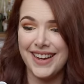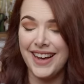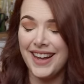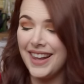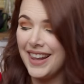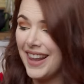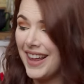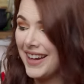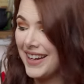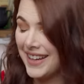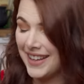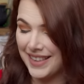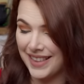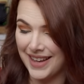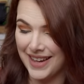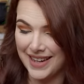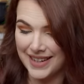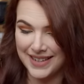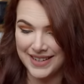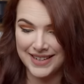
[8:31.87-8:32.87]
I like
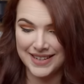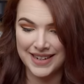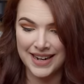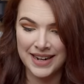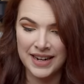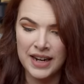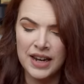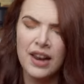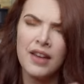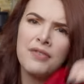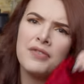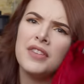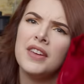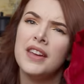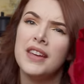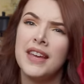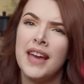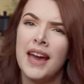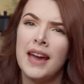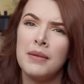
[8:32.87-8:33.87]
that. And I love that
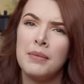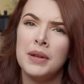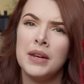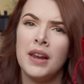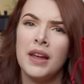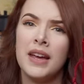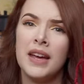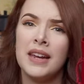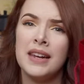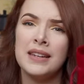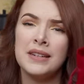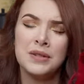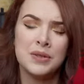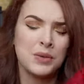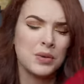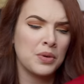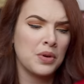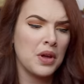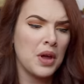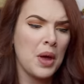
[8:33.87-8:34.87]
it came in like a
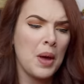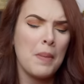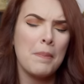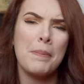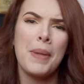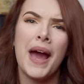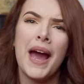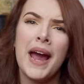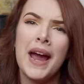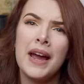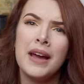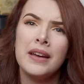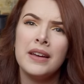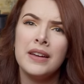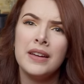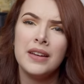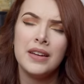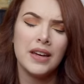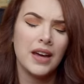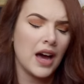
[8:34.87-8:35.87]
little bag
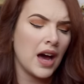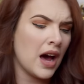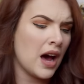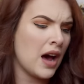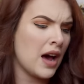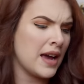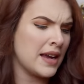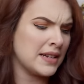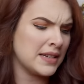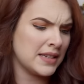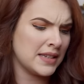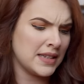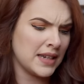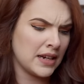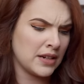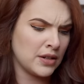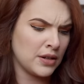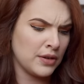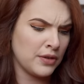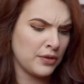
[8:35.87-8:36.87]

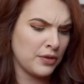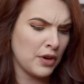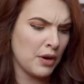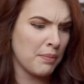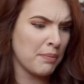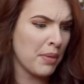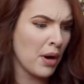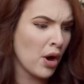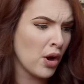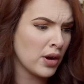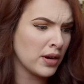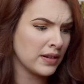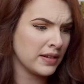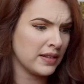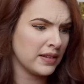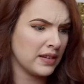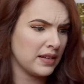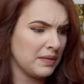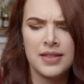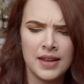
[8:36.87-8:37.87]
instead of a box.